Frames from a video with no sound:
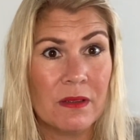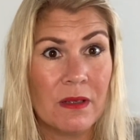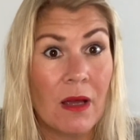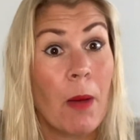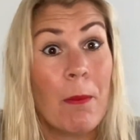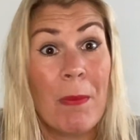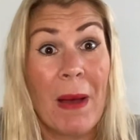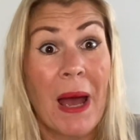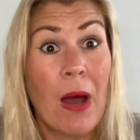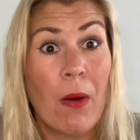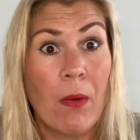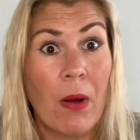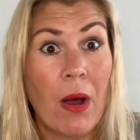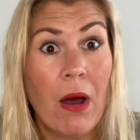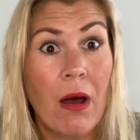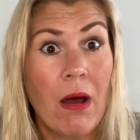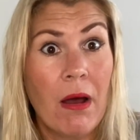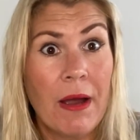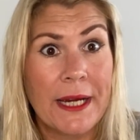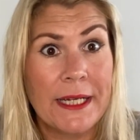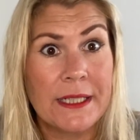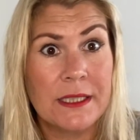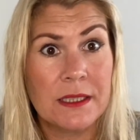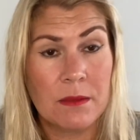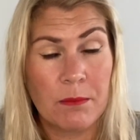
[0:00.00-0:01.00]

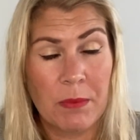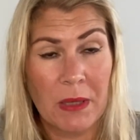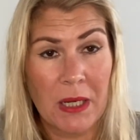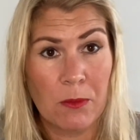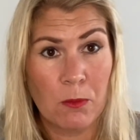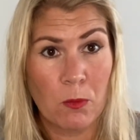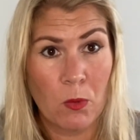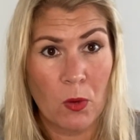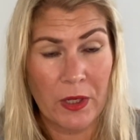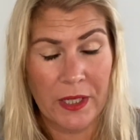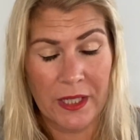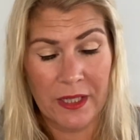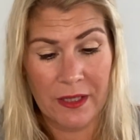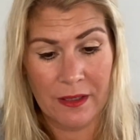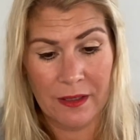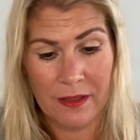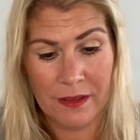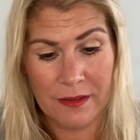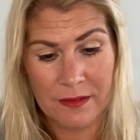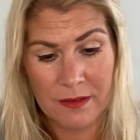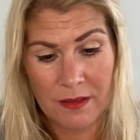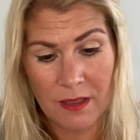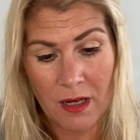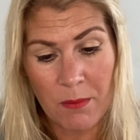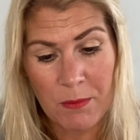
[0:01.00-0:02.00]
Hyde and about what he
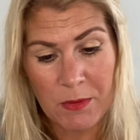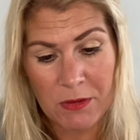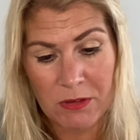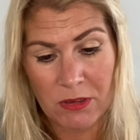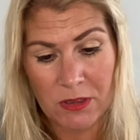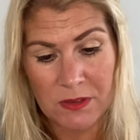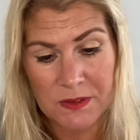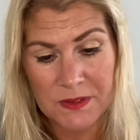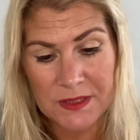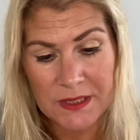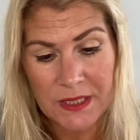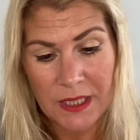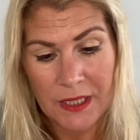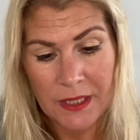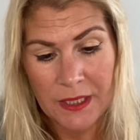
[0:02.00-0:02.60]
had come across.